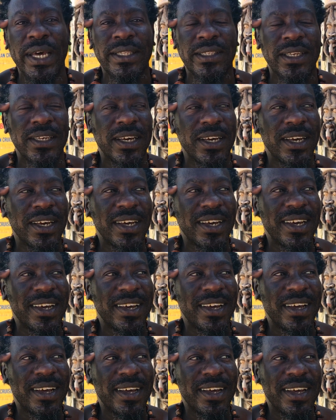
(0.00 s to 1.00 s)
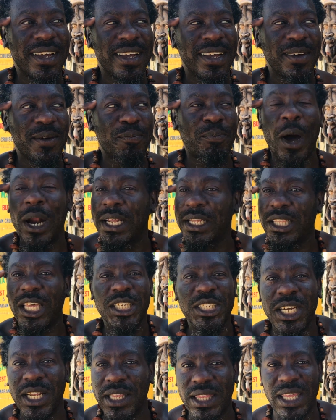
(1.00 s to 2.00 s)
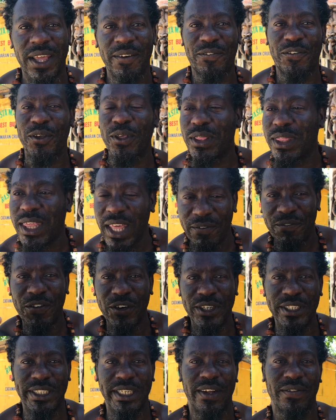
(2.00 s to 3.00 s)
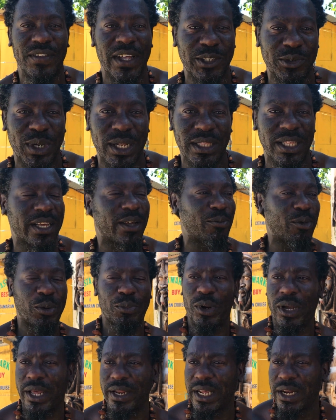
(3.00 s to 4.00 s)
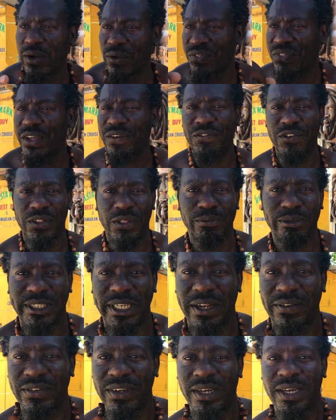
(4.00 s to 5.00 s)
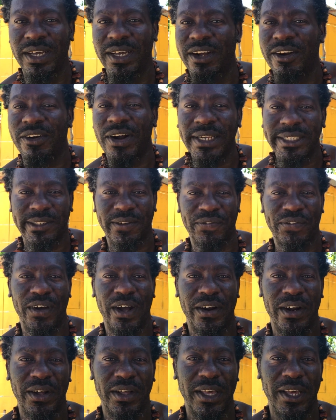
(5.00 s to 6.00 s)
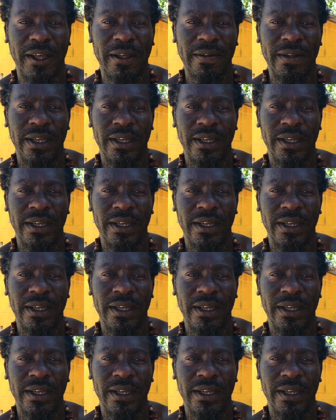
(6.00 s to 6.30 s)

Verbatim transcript: let politicians think for you. Think for yourself. That's what I think about America. They don't think for themselves. Rastafari, okay?